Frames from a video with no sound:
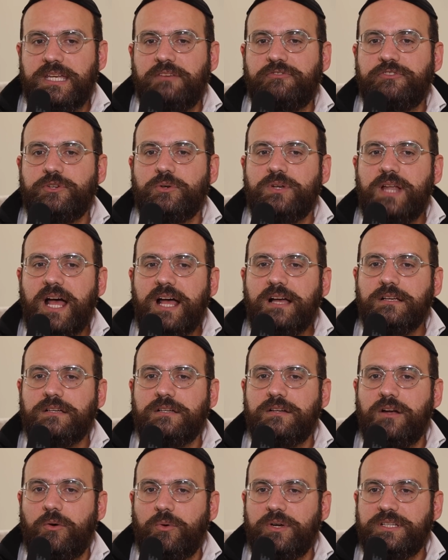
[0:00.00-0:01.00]
If you're
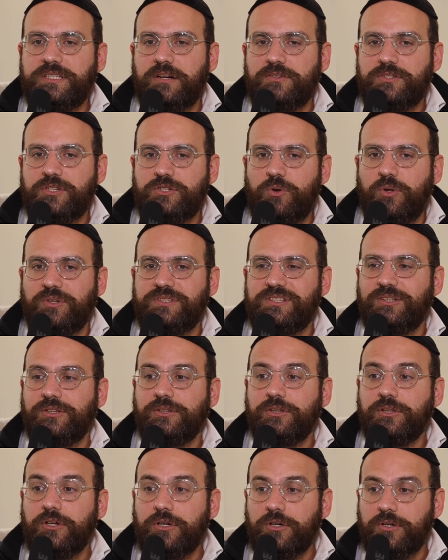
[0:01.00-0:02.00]
not going to Eretz Yisrael to
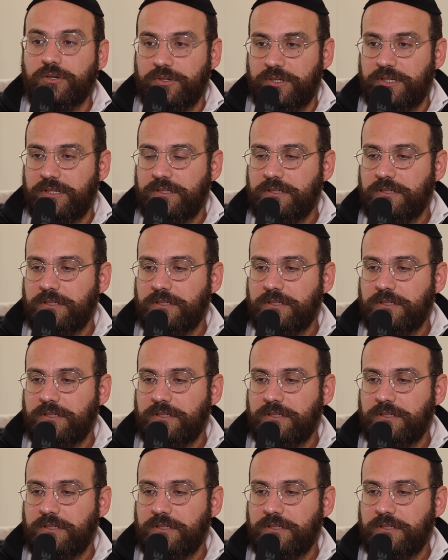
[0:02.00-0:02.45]
learn,